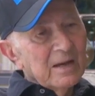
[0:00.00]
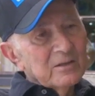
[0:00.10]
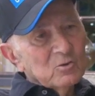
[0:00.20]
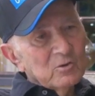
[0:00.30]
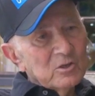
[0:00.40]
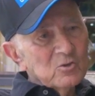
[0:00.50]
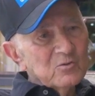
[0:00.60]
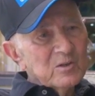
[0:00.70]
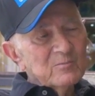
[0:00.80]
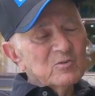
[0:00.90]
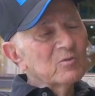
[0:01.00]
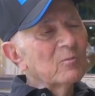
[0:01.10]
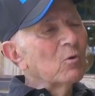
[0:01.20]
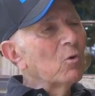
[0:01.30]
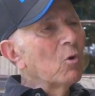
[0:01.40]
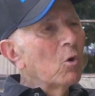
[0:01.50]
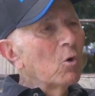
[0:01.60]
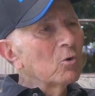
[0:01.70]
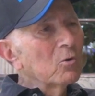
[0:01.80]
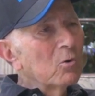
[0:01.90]
I had a collection of stamps from
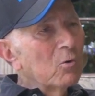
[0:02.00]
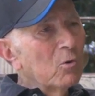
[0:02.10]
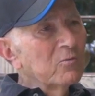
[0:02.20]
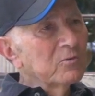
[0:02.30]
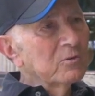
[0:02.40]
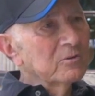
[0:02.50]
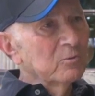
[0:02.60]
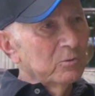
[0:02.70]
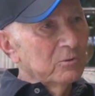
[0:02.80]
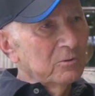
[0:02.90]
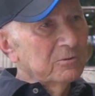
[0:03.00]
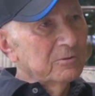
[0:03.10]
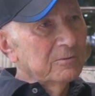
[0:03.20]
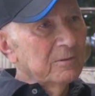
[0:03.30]
all over the world.